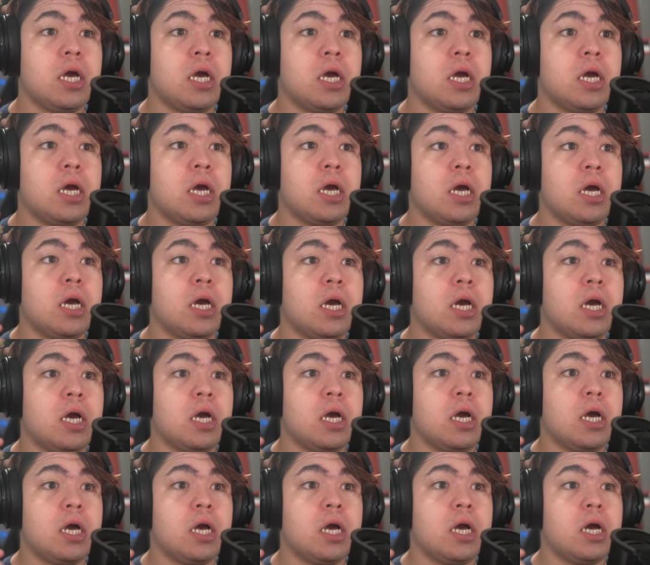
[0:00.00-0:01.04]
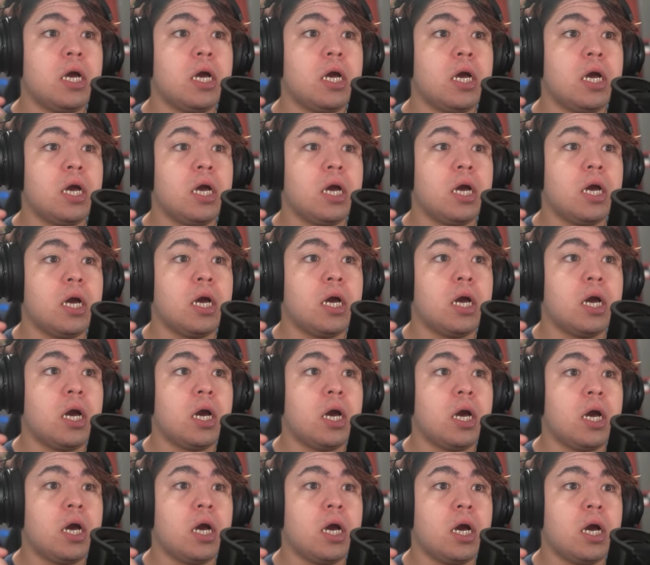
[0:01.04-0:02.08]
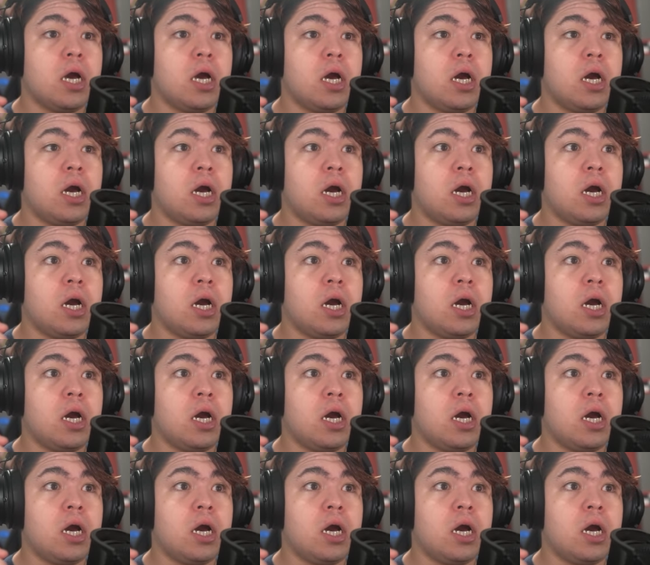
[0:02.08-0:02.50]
No one is speaking in this clip.